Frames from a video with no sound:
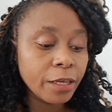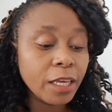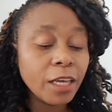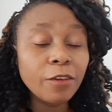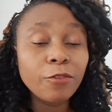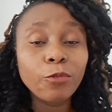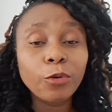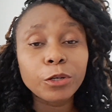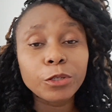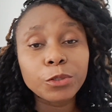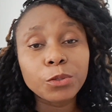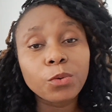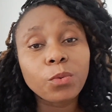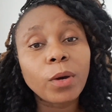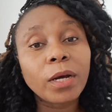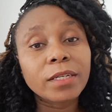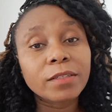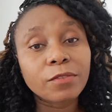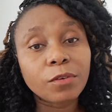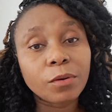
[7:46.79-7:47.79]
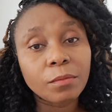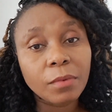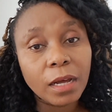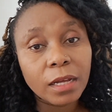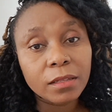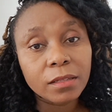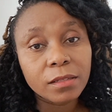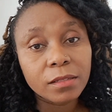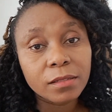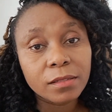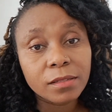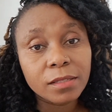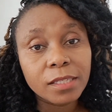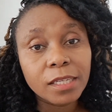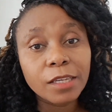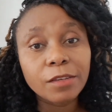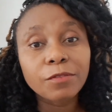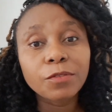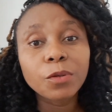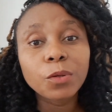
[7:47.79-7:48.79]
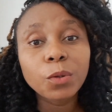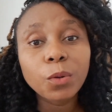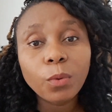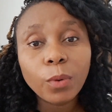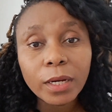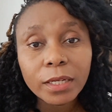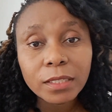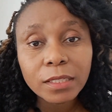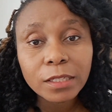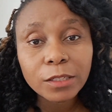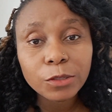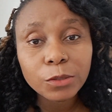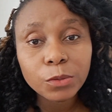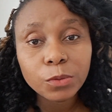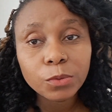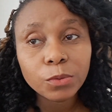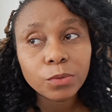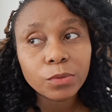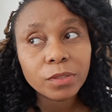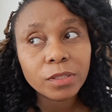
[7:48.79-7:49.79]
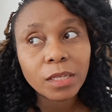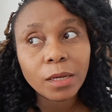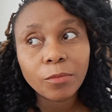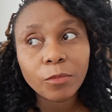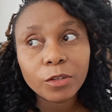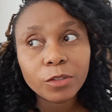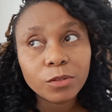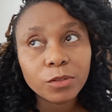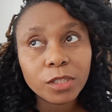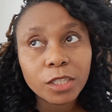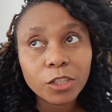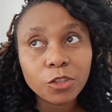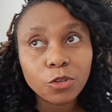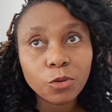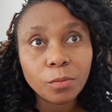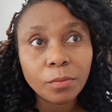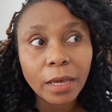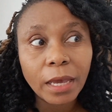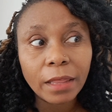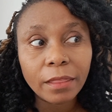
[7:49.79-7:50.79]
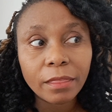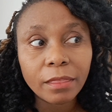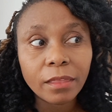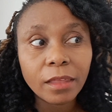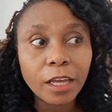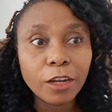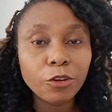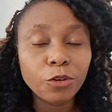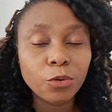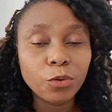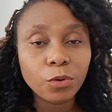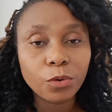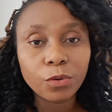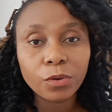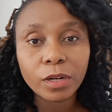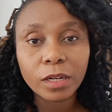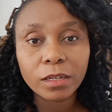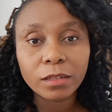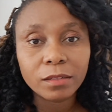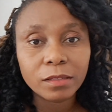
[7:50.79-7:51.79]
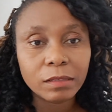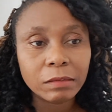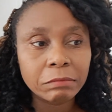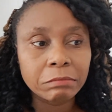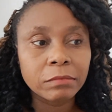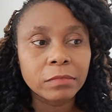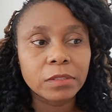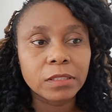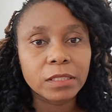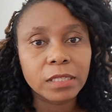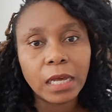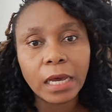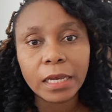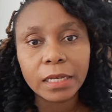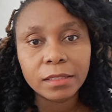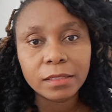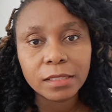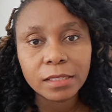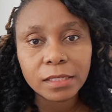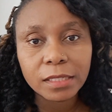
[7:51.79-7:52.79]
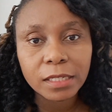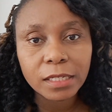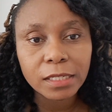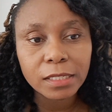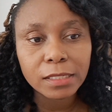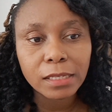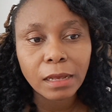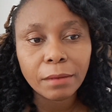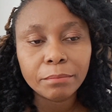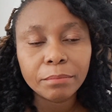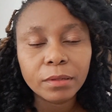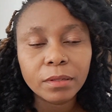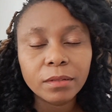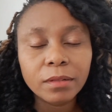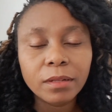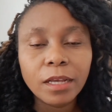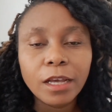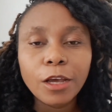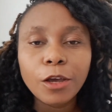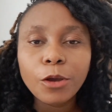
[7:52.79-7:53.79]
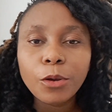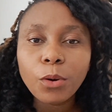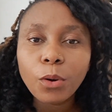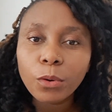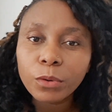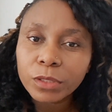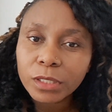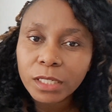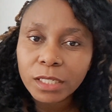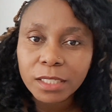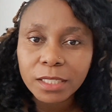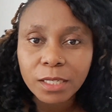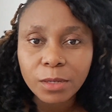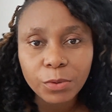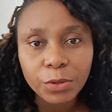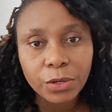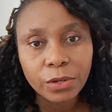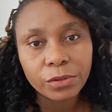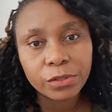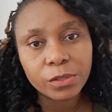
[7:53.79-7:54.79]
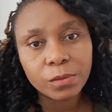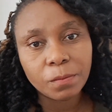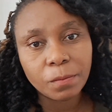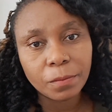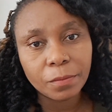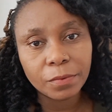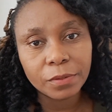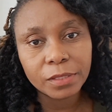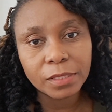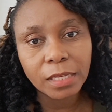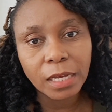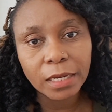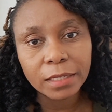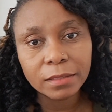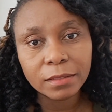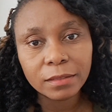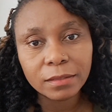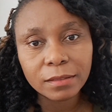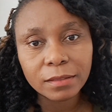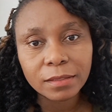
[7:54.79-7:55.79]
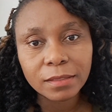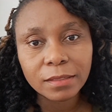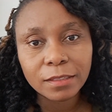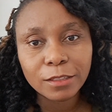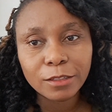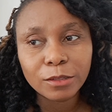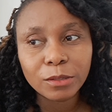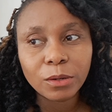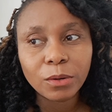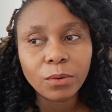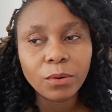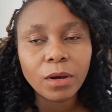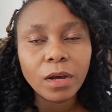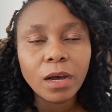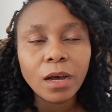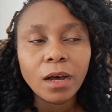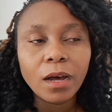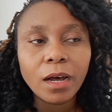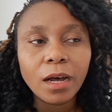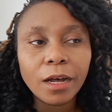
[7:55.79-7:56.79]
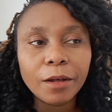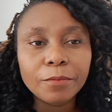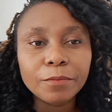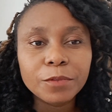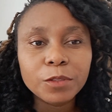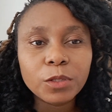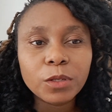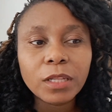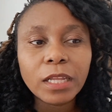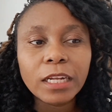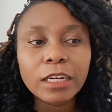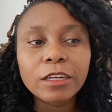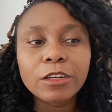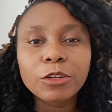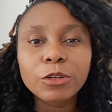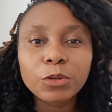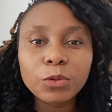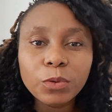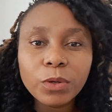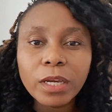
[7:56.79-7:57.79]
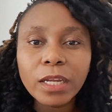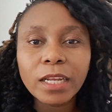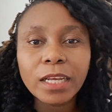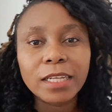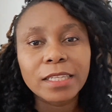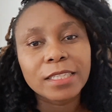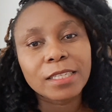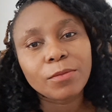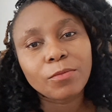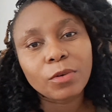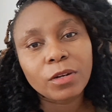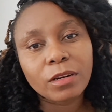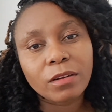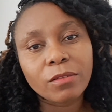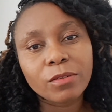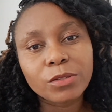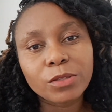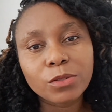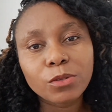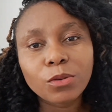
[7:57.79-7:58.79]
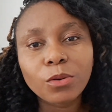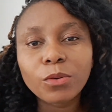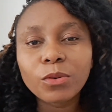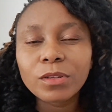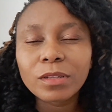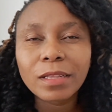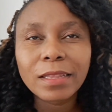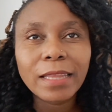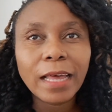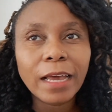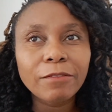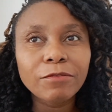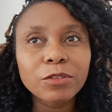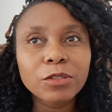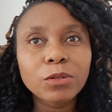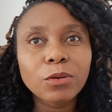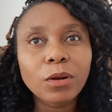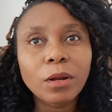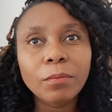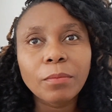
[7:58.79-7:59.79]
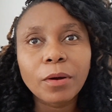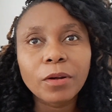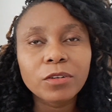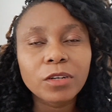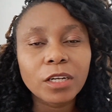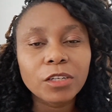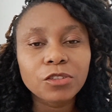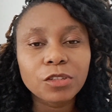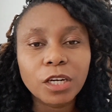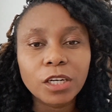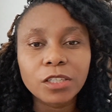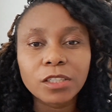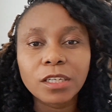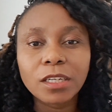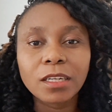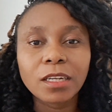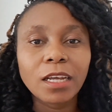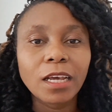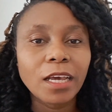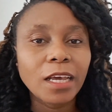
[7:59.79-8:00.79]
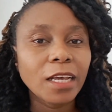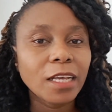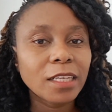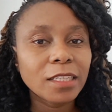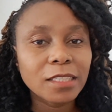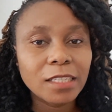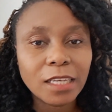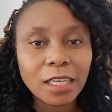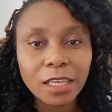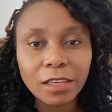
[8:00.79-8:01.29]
Give what you'd want from others. If you want someone to teach you math and you're good at science, as an example, go teach someone else science, you know, so that you can get someone else. You know, life is all about attraction. It's a